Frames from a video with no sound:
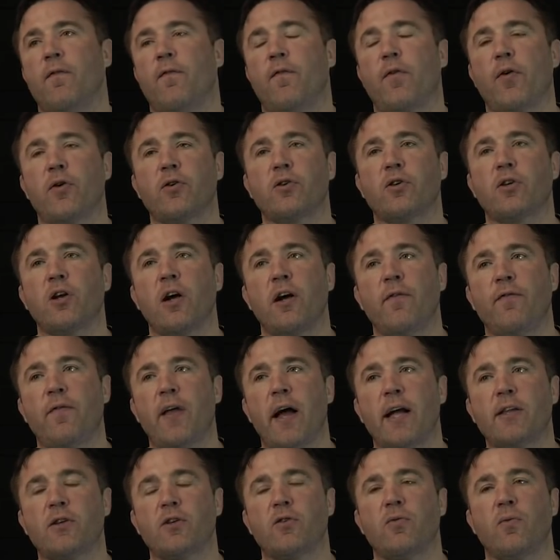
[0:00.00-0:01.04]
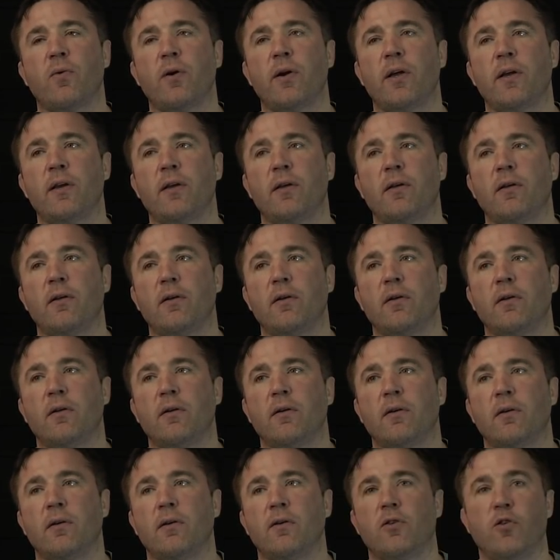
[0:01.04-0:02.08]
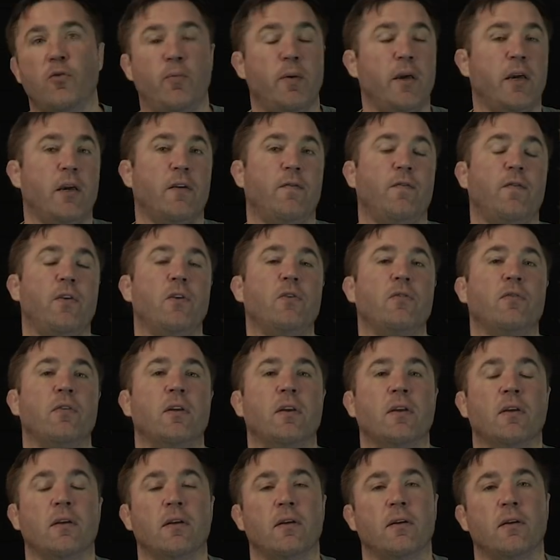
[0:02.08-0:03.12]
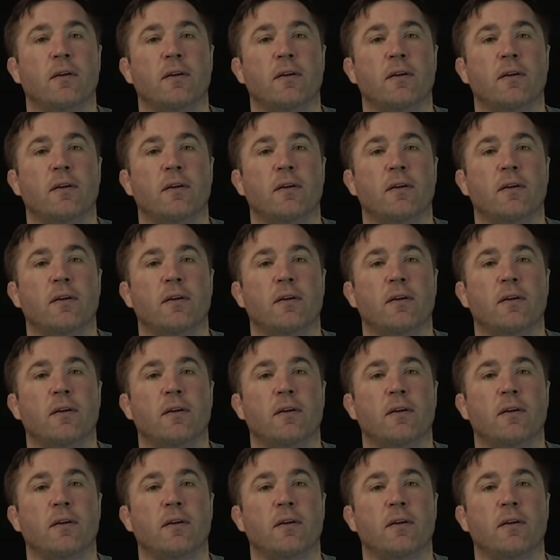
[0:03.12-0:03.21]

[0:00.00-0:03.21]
First off, that's going to be confusing,